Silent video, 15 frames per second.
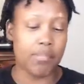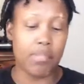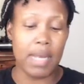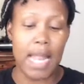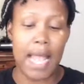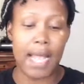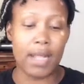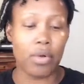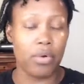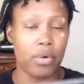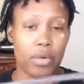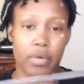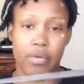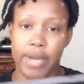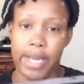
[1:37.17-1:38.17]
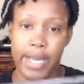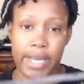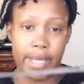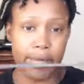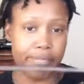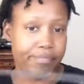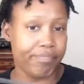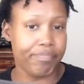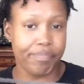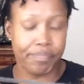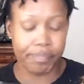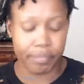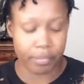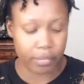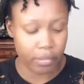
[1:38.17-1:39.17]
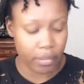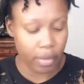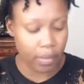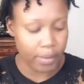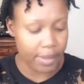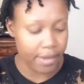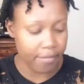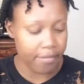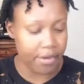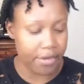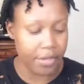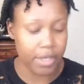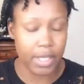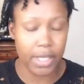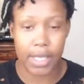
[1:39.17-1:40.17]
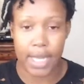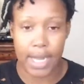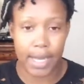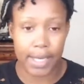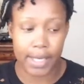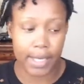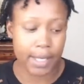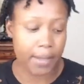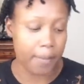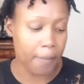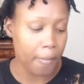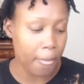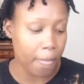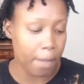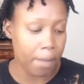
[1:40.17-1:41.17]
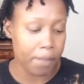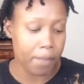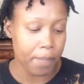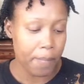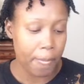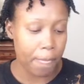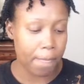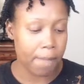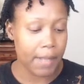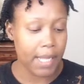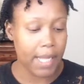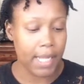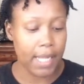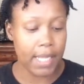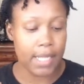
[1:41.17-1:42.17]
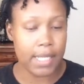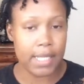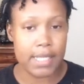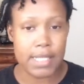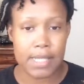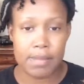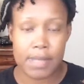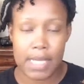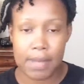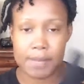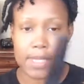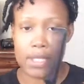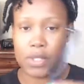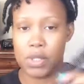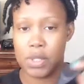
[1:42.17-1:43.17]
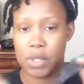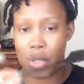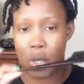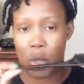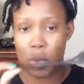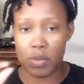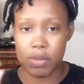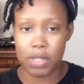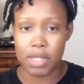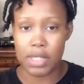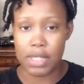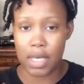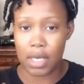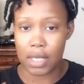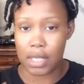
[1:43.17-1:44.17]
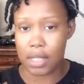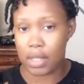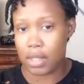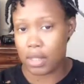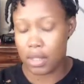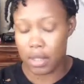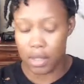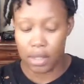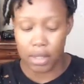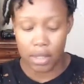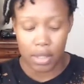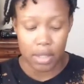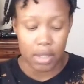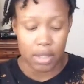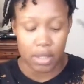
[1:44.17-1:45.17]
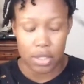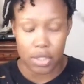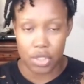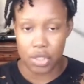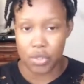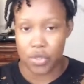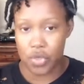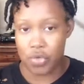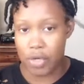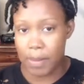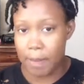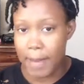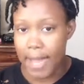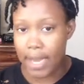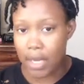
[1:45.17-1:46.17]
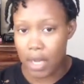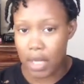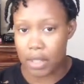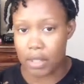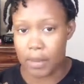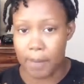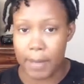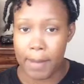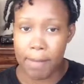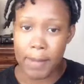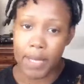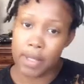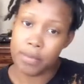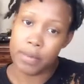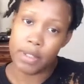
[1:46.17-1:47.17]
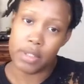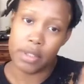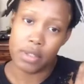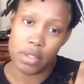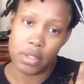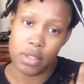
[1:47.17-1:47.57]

Black or gray, whatever, you can hide it. And sometimes I use a comb to tuck the shoestring back under my bun with a